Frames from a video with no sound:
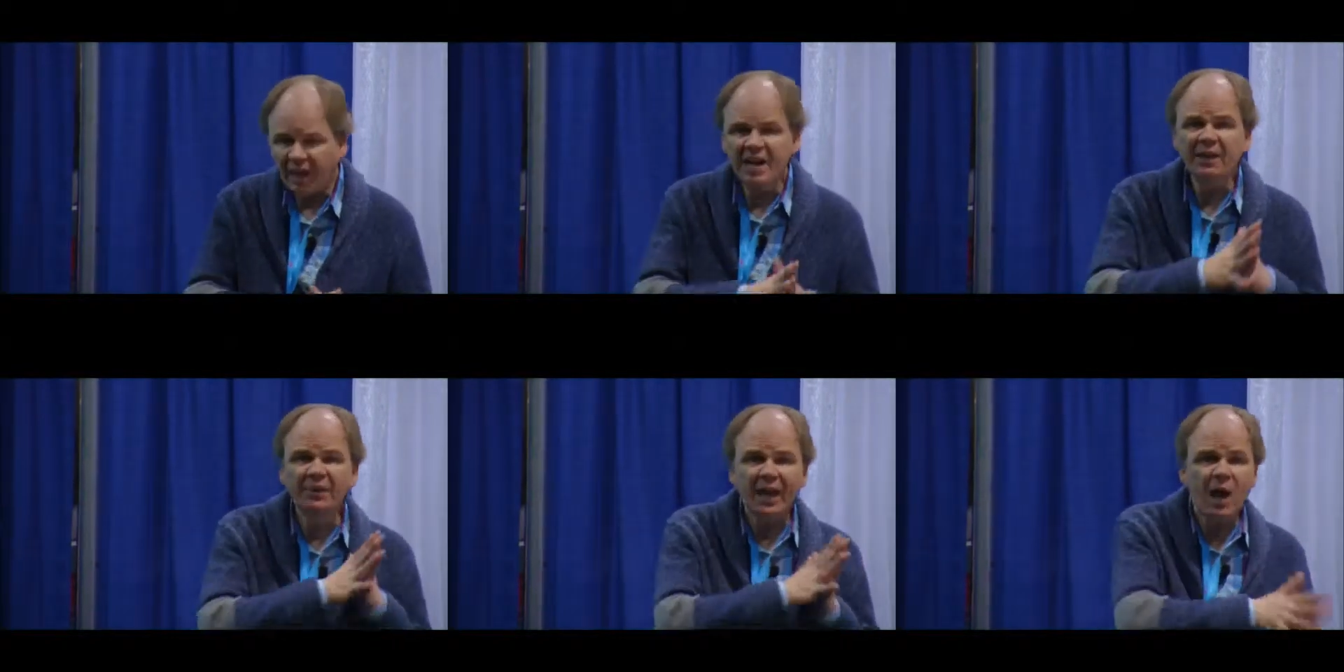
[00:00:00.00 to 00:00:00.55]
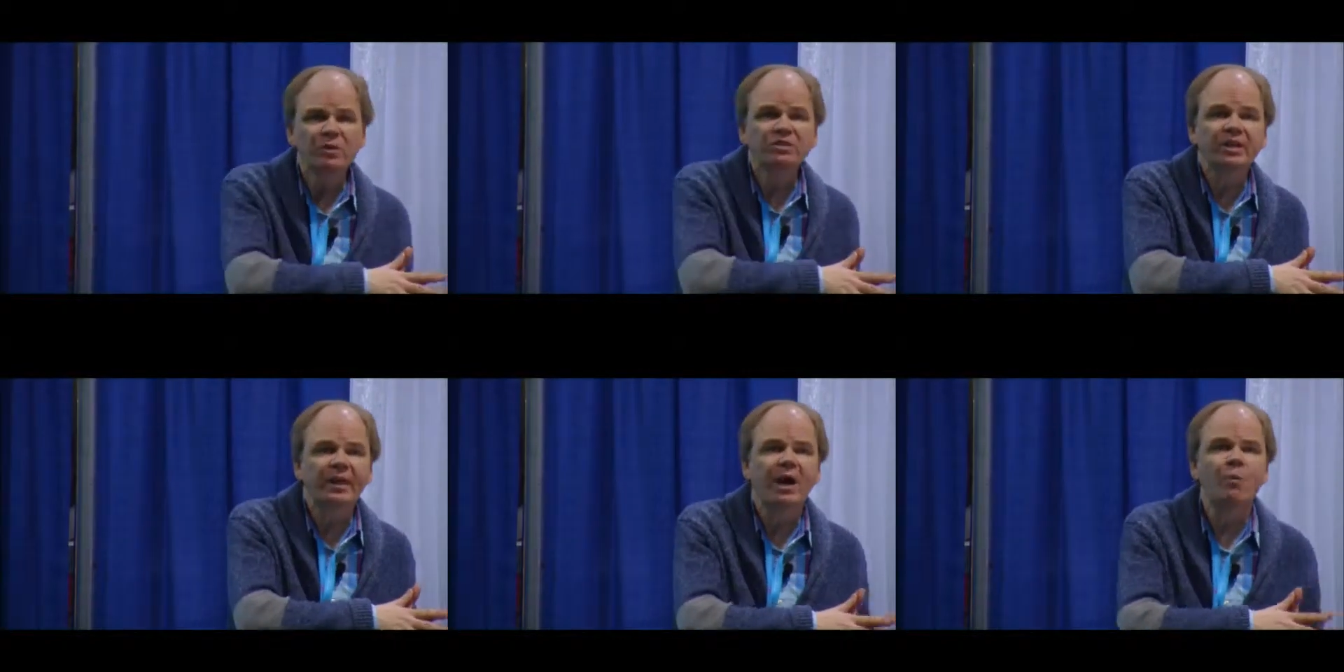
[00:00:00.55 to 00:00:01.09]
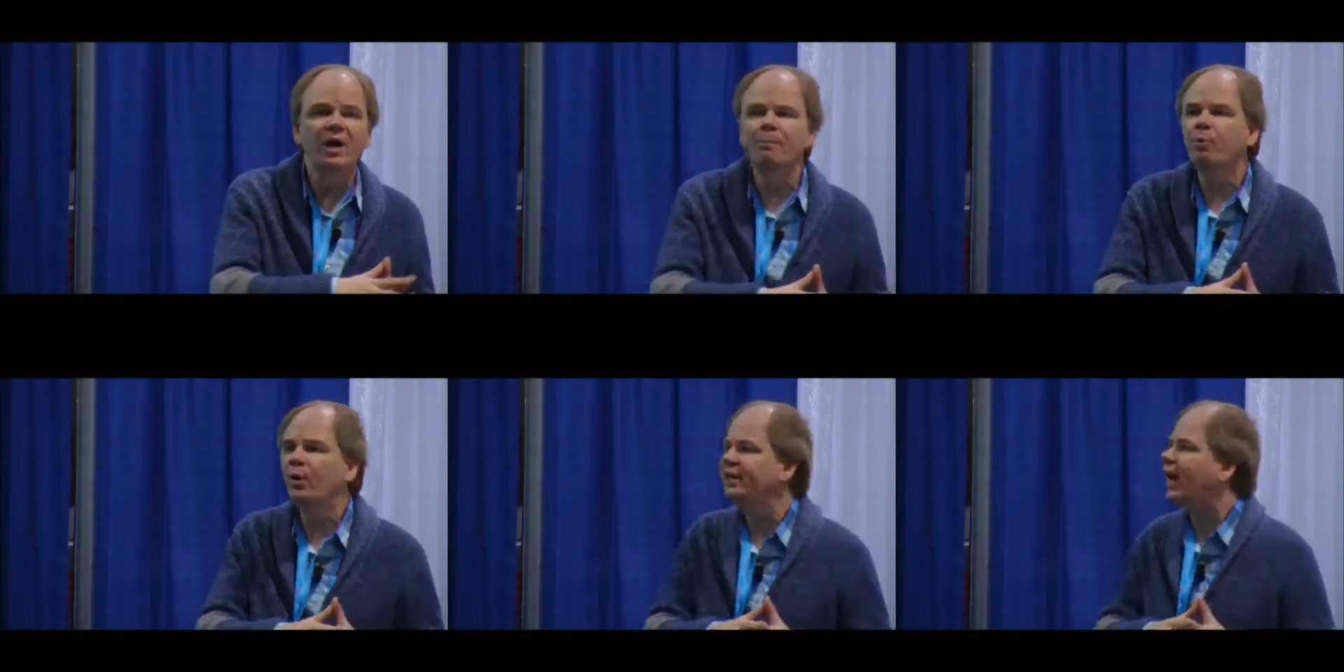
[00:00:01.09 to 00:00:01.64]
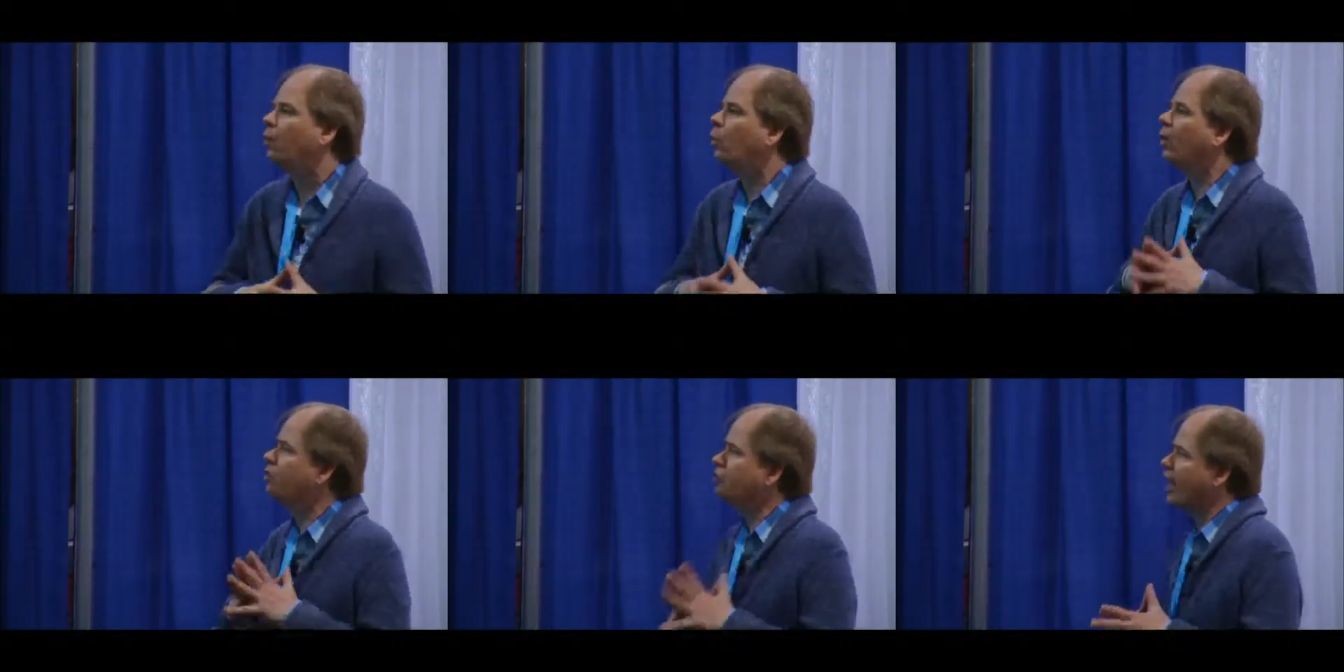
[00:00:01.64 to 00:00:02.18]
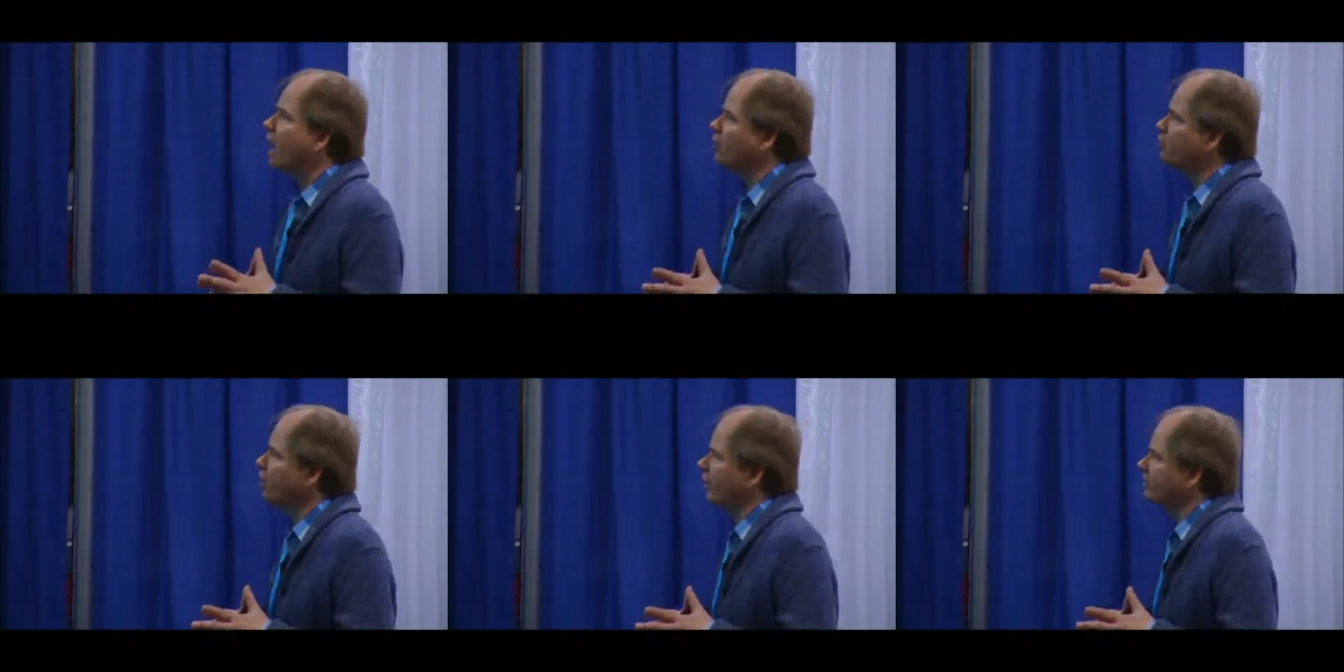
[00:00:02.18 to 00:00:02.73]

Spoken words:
And at the outset, I want to point out one challenge to